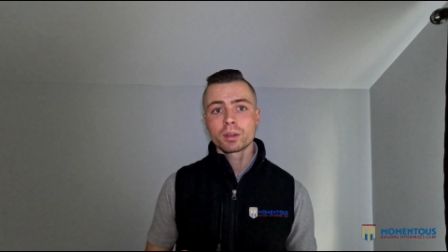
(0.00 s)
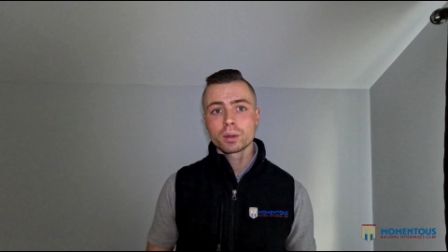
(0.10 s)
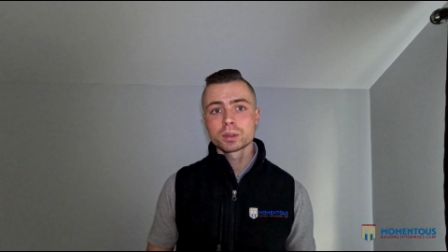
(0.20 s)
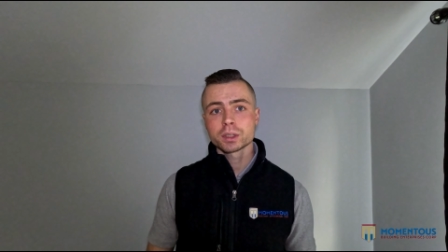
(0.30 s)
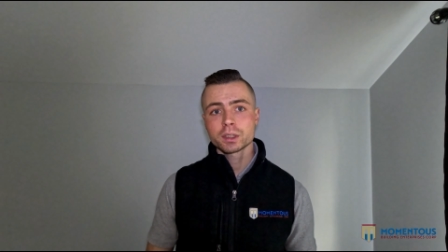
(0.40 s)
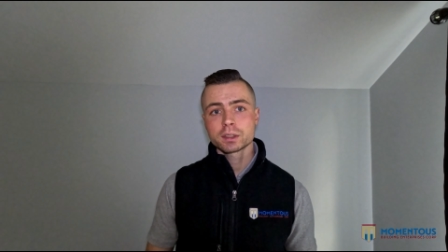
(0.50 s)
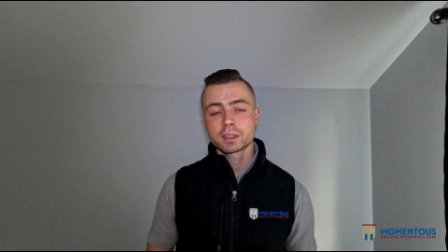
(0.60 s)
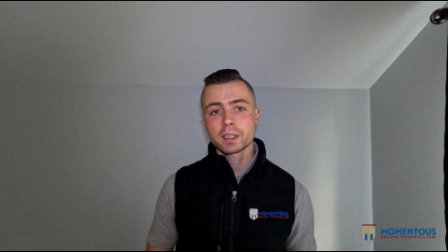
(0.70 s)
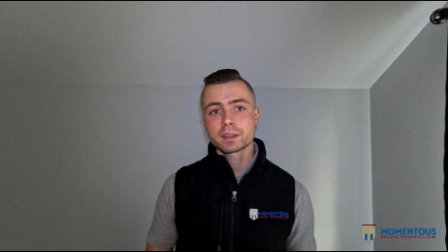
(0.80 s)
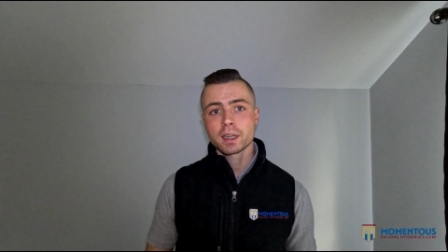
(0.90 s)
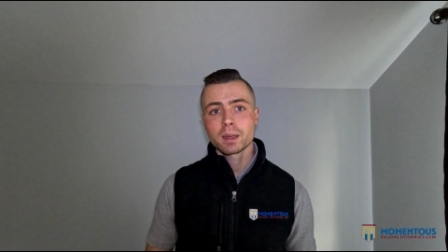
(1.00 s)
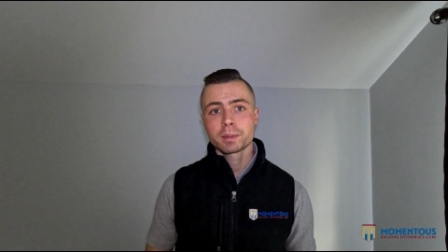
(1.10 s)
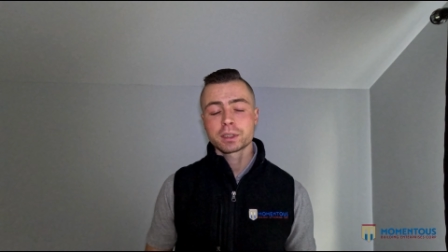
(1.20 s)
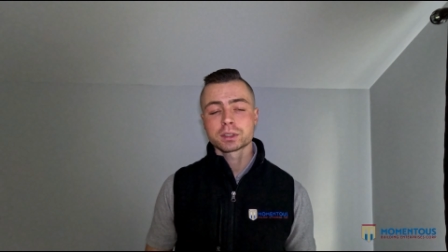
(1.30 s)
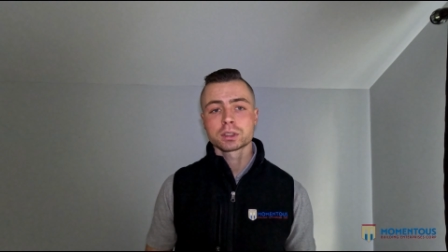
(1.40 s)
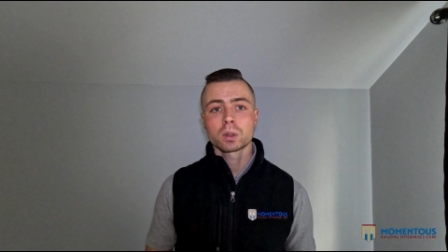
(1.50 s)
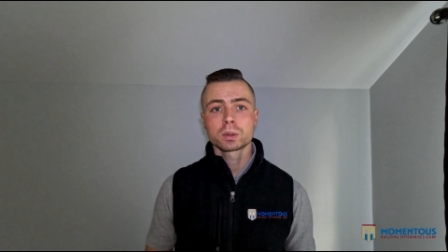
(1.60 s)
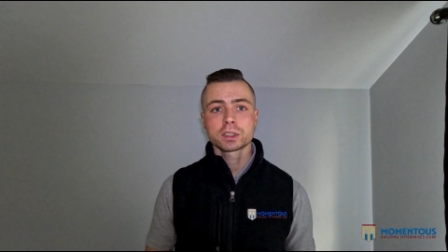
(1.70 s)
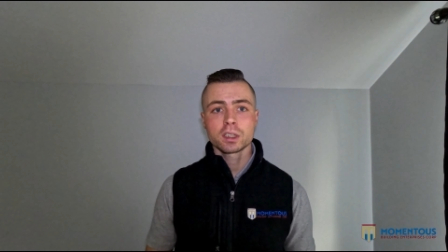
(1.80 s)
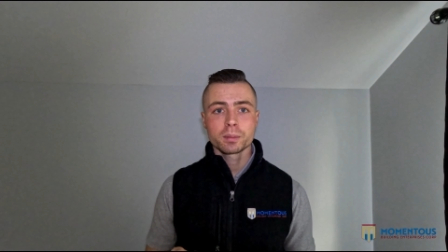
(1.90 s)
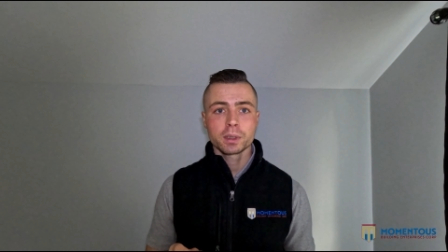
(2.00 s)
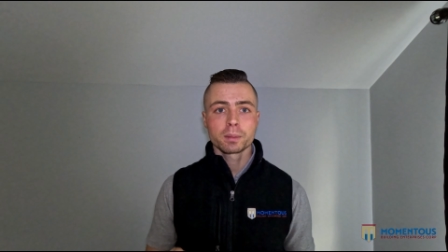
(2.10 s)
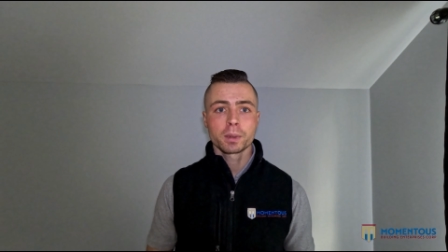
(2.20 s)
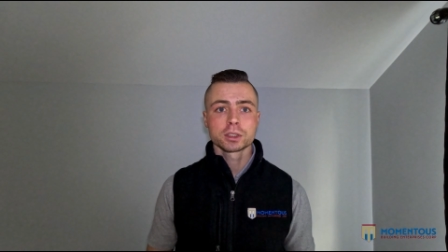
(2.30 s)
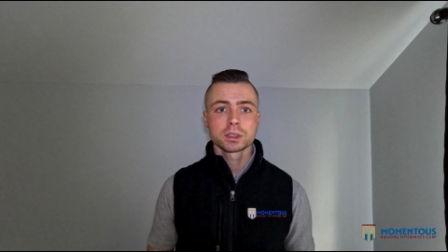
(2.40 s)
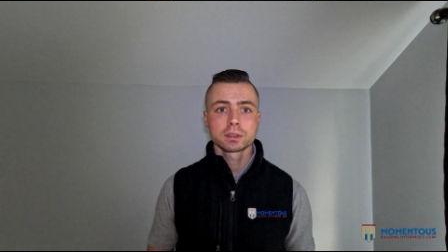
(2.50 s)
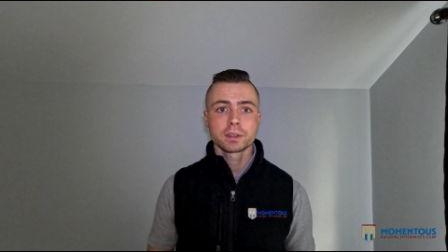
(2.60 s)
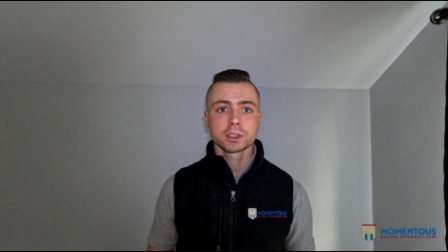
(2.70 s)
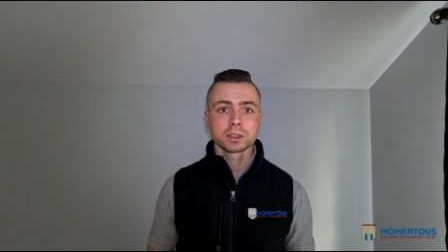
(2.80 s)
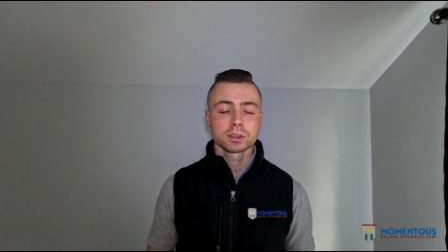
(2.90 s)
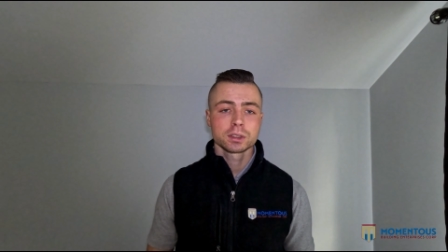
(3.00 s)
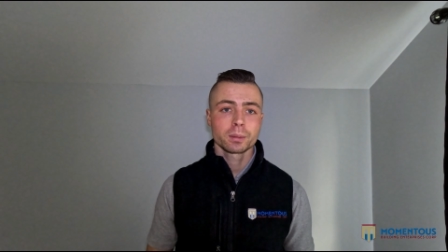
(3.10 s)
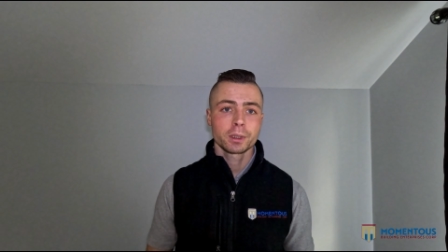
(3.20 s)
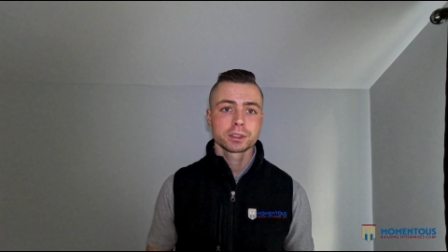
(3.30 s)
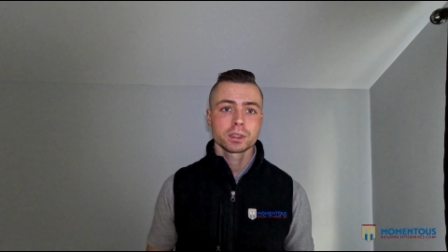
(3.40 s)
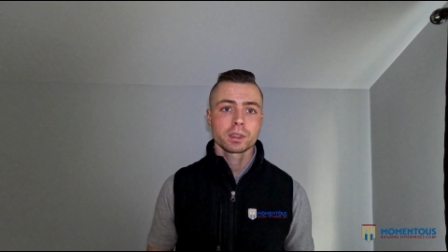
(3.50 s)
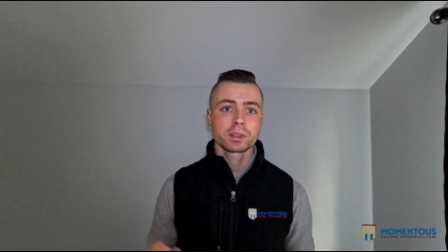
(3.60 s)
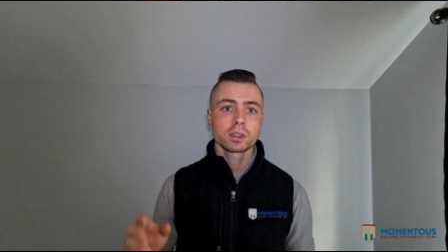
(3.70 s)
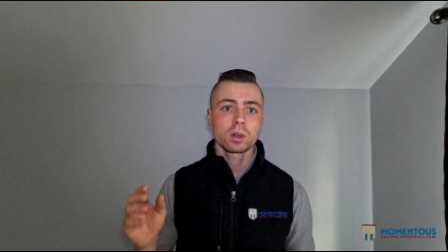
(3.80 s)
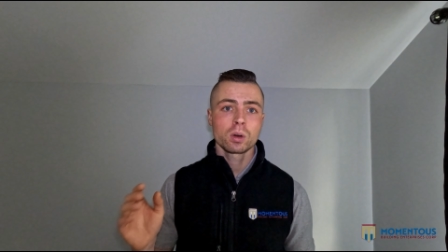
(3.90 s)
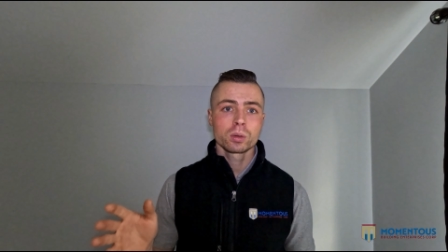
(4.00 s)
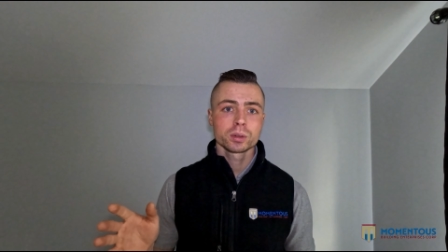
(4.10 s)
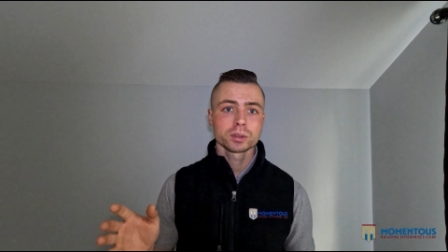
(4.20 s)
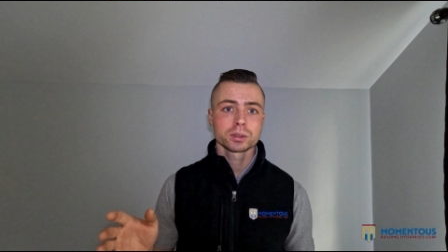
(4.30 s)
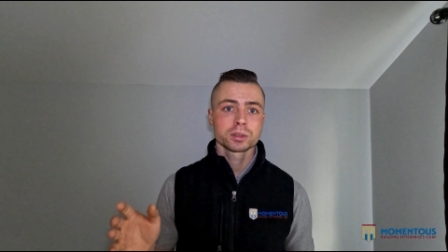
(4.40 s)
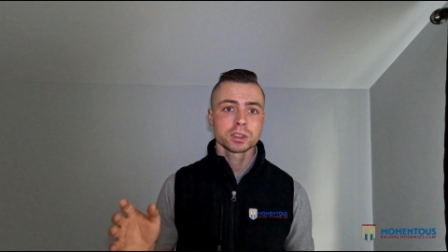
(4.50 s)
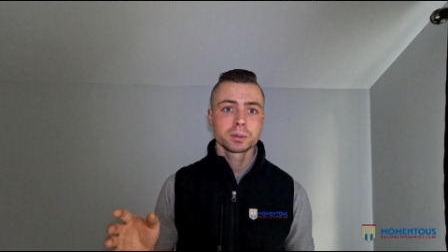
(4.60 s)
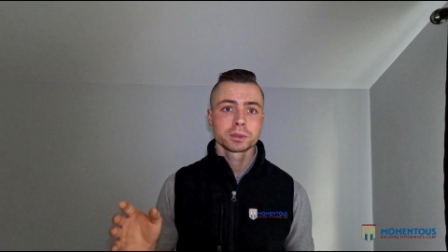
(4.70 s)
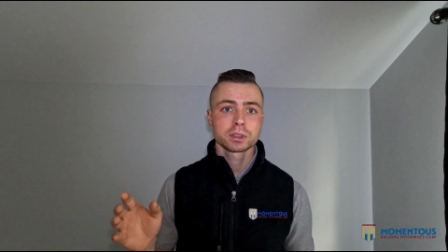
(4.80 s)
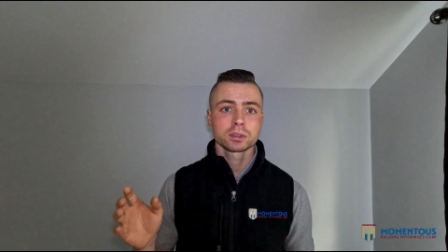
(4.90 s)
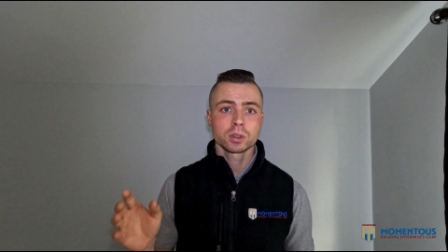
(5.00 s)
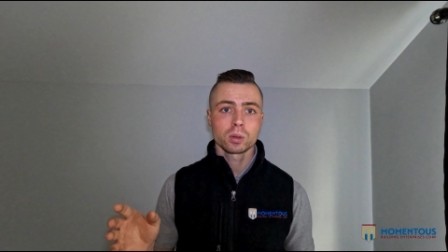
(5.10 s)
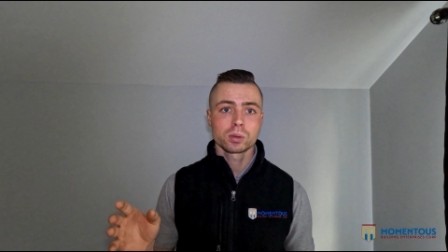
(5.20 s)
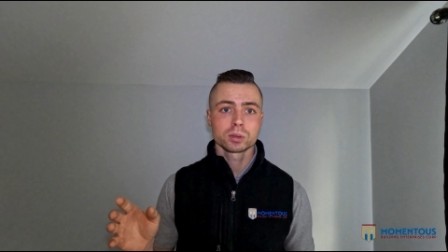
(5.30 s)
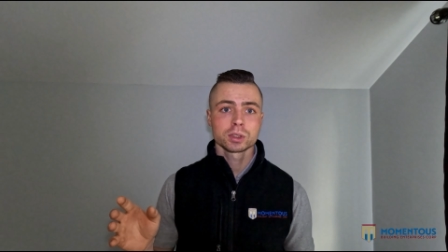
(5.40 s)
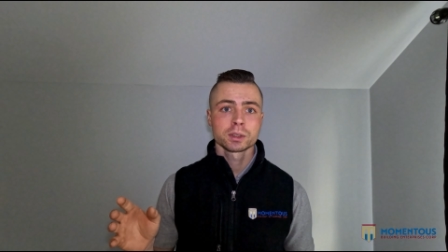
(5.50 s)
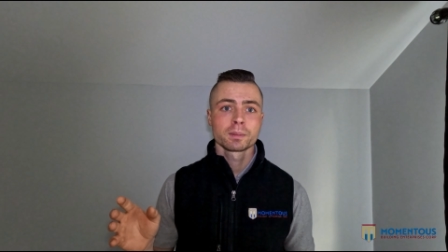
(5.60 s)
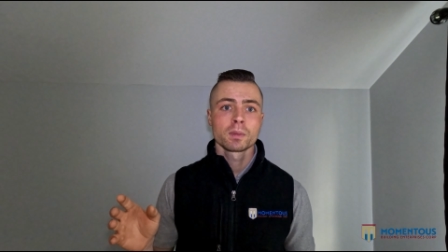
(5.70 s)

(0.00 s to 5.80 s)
Those are going to take time because there's always going to be a bunch of revisions to make sure that the owner's dreams goals